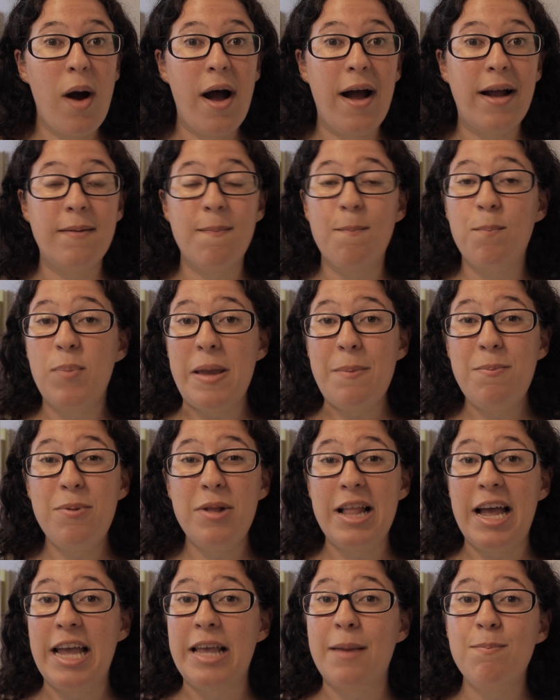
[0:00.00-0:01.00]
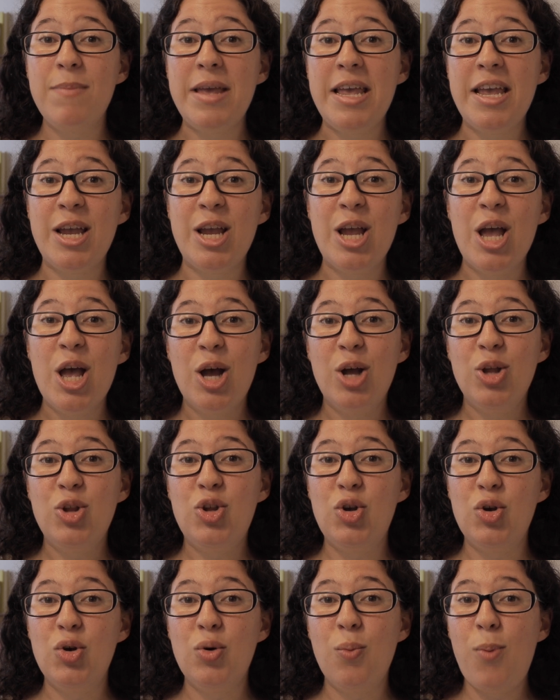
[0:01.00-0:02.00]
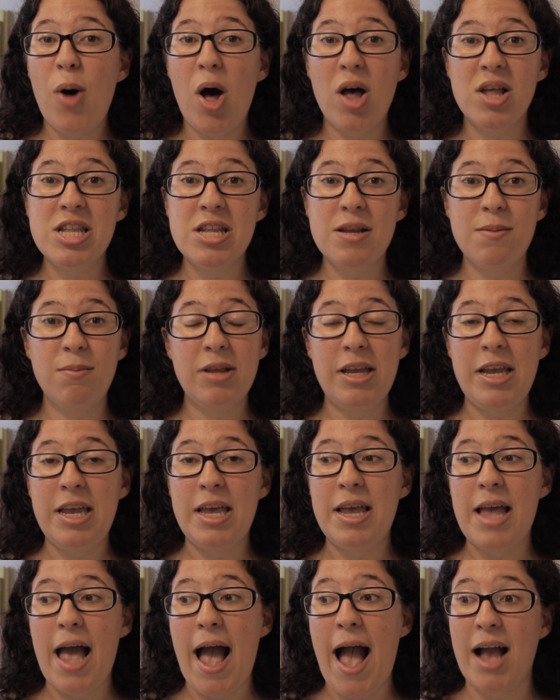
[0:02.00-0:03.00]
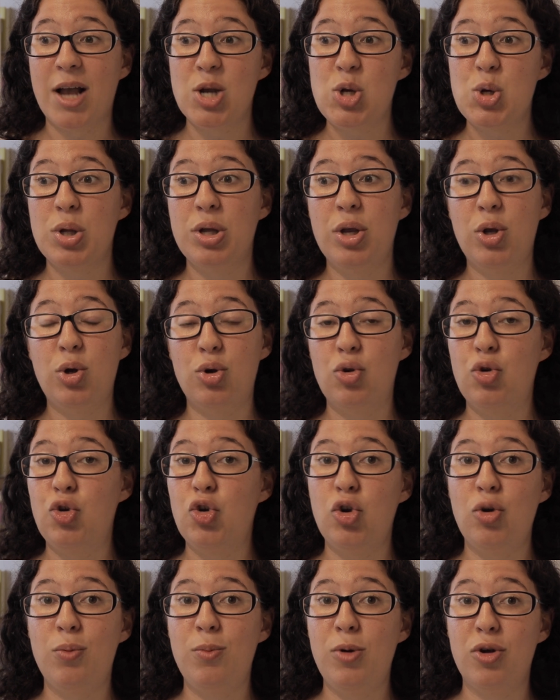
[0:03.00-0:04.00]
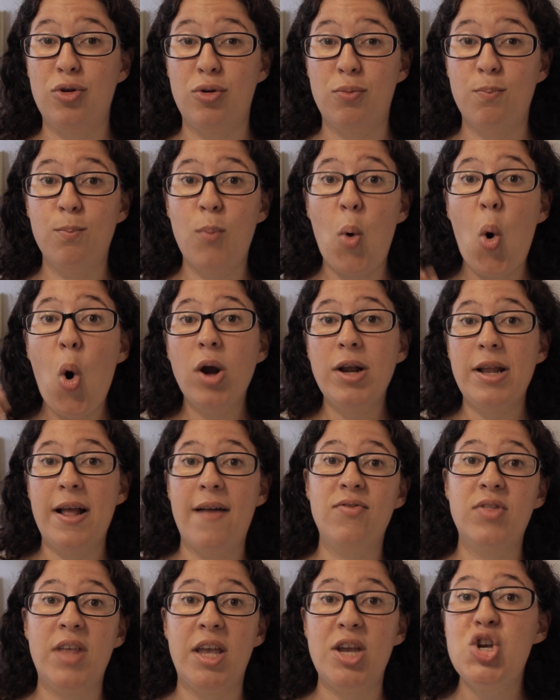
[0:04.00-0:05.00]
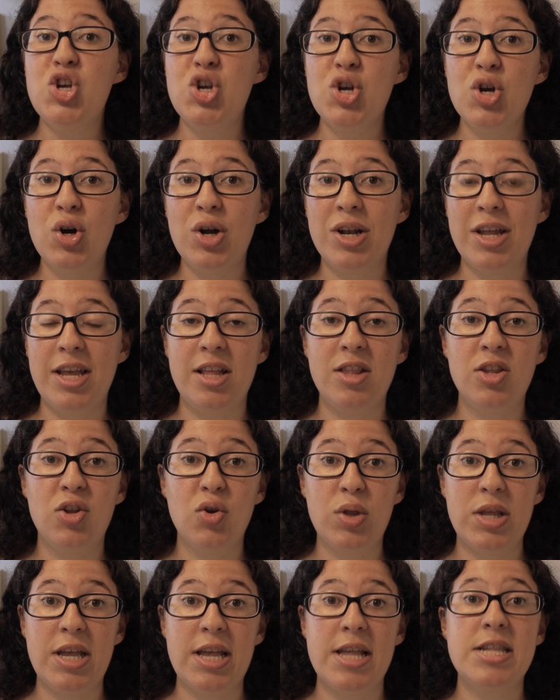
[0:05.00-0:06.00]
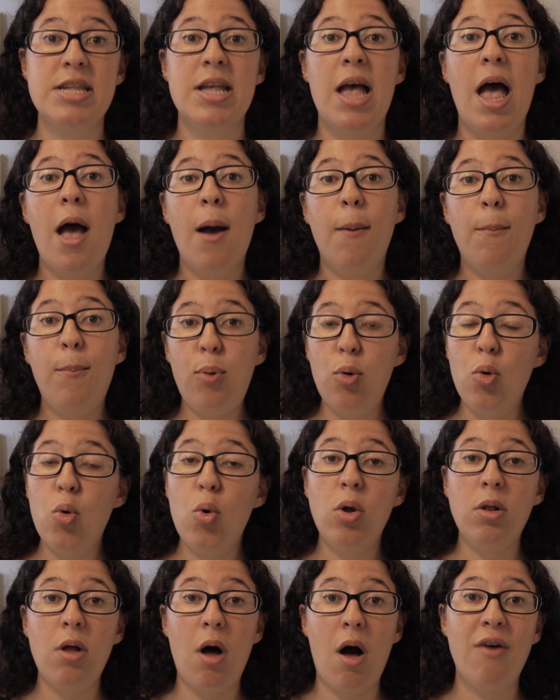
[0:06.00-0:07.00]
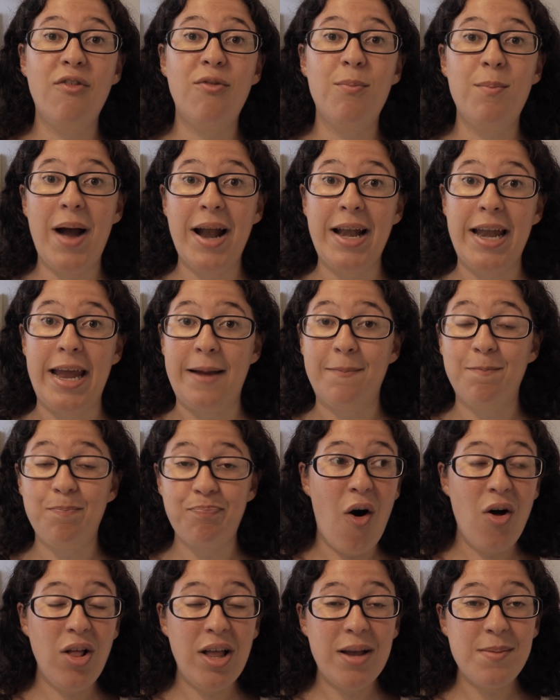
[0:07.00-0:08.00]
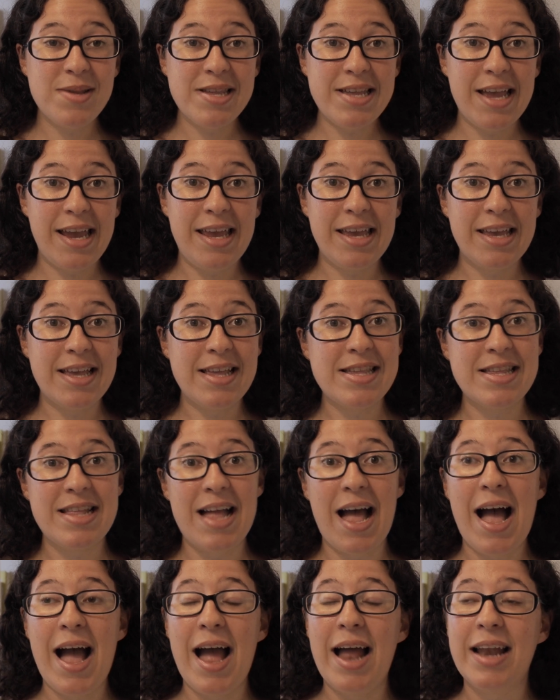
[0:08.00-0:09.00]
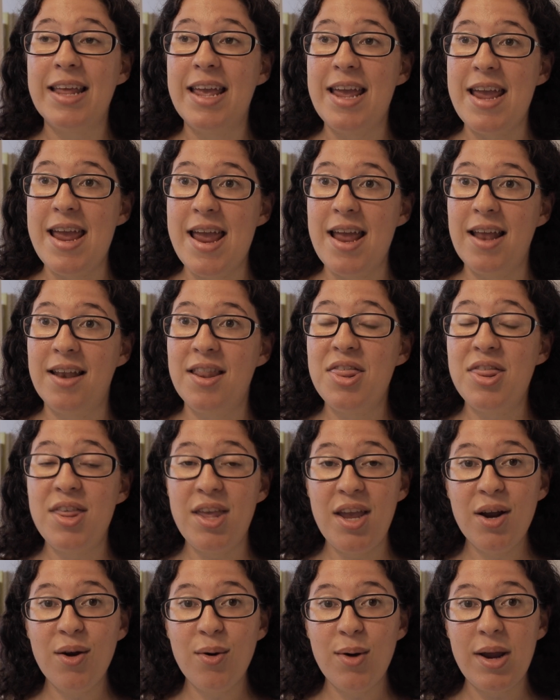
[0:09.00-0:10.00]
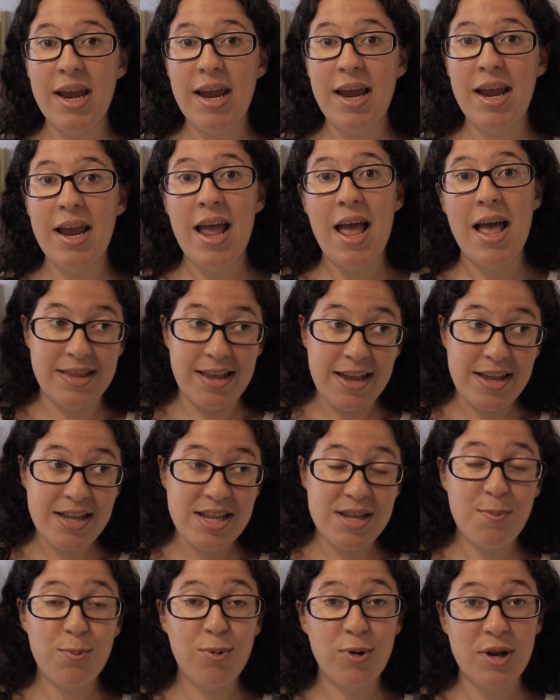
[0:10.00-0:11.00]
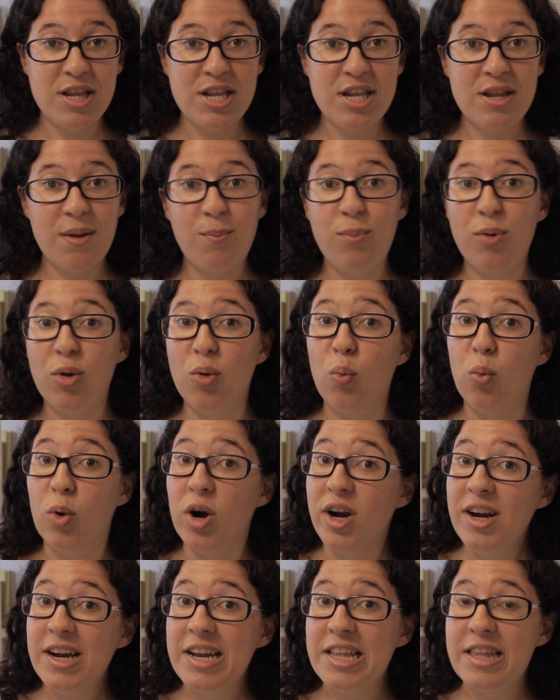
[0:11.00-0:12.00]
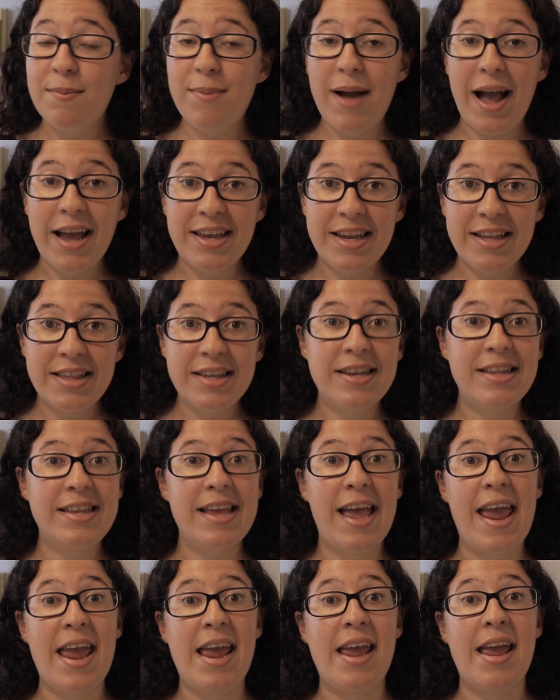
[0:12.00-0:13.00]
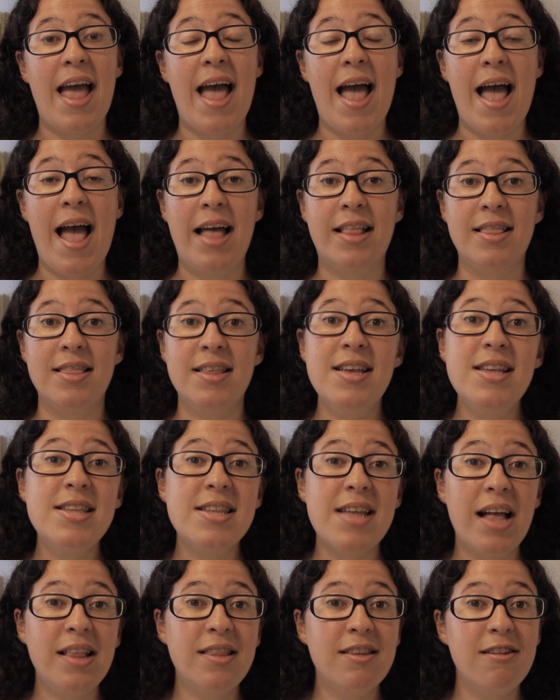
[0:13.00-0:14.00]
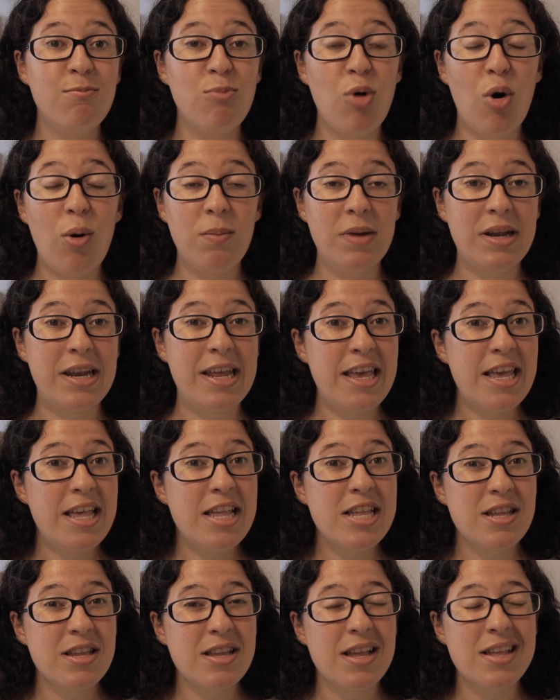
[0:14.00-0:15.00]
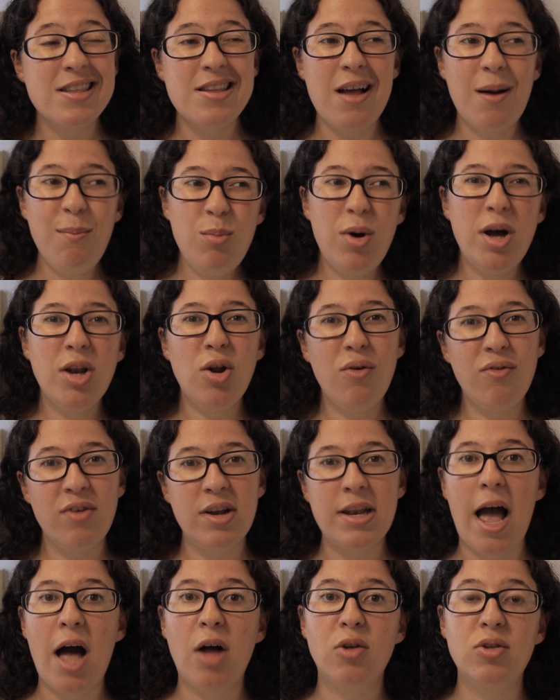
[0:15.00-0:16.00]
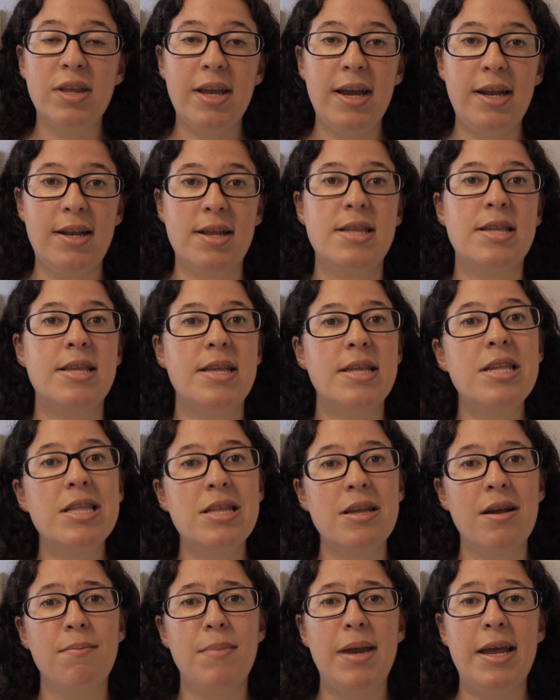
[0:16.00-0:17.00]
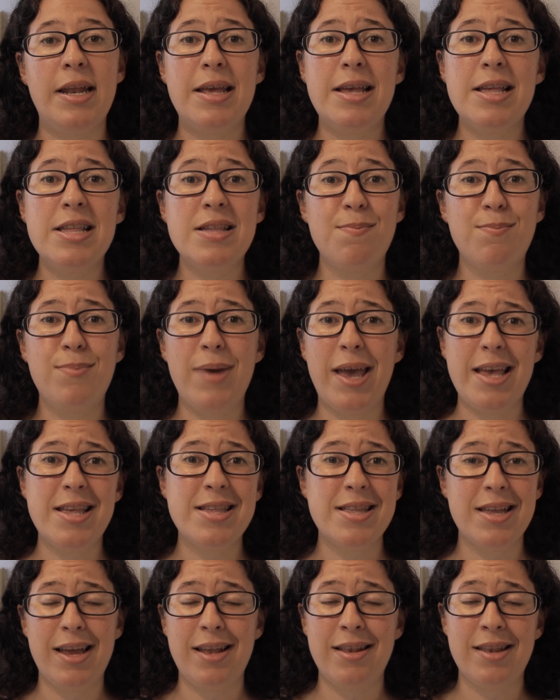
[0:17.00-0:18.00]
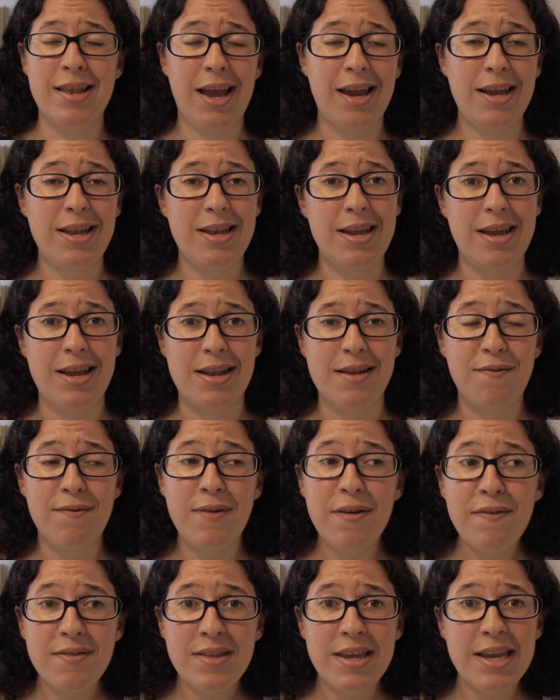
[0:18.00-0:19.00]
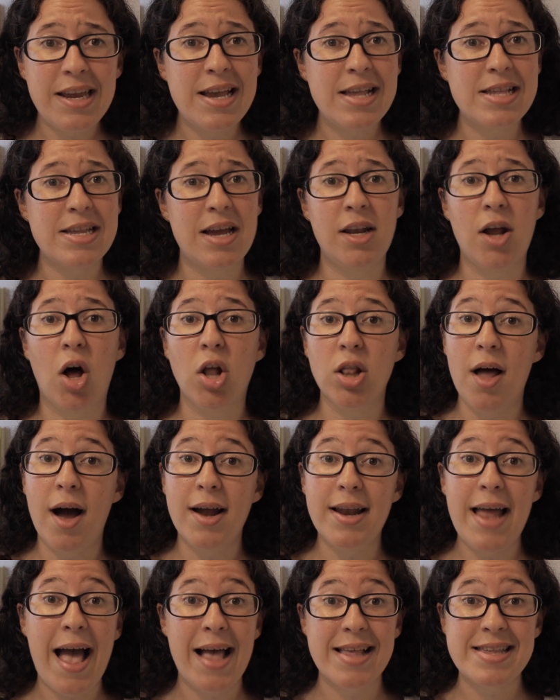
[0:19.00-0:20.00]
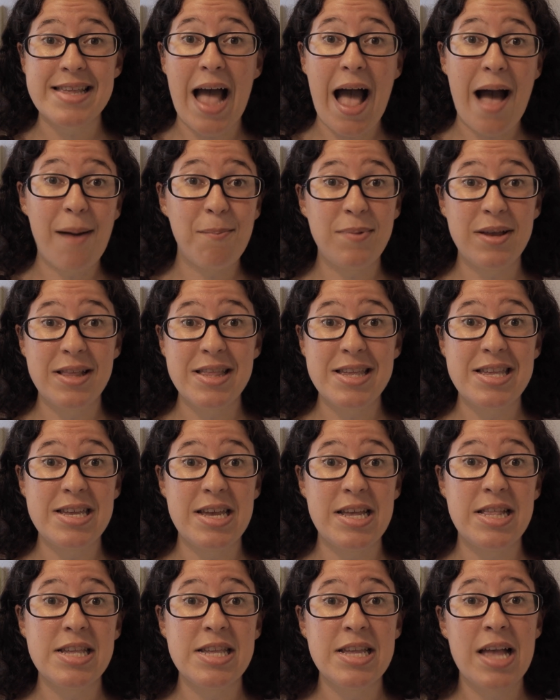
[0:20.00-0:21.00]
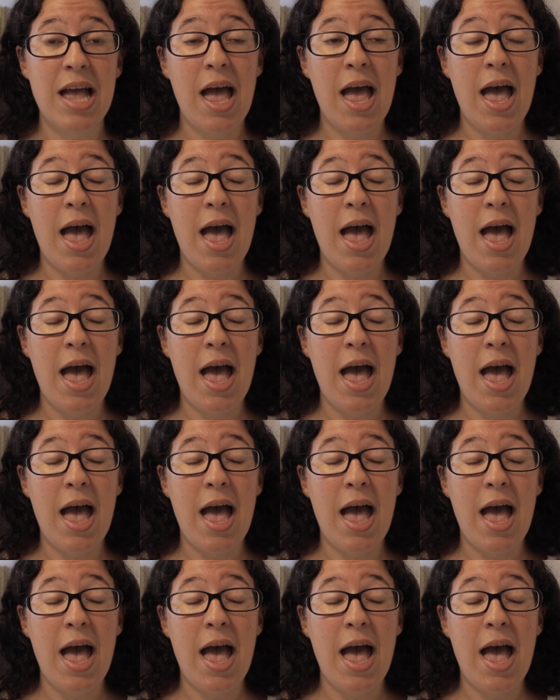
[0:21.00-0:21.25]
want people like me to possibly actually contribute more than they should into this pool of money. All I'm saying is that in theory, this principle worked back in the day, and this at the moment is somewhat of an outdated system. It is based in 1950s and a lot has happened since.